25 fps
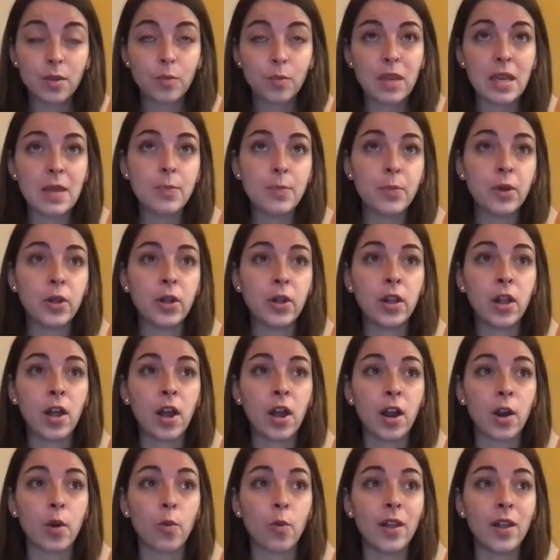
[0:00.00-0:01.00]
people
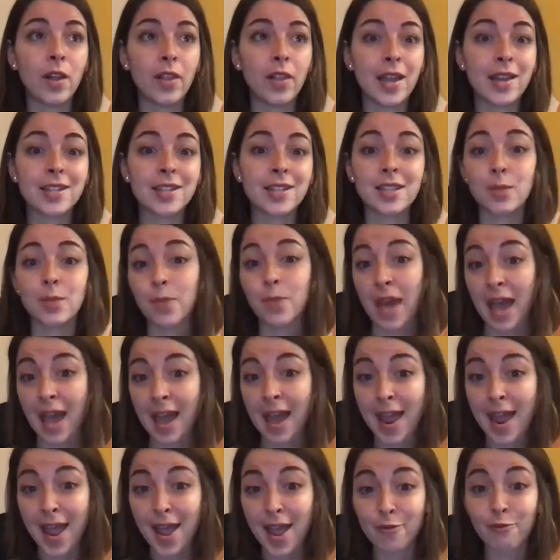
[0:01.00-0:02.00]
are willing to
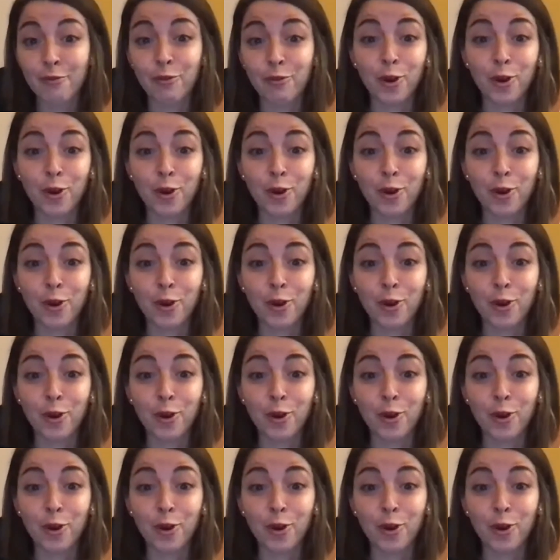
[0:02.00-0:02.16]
pay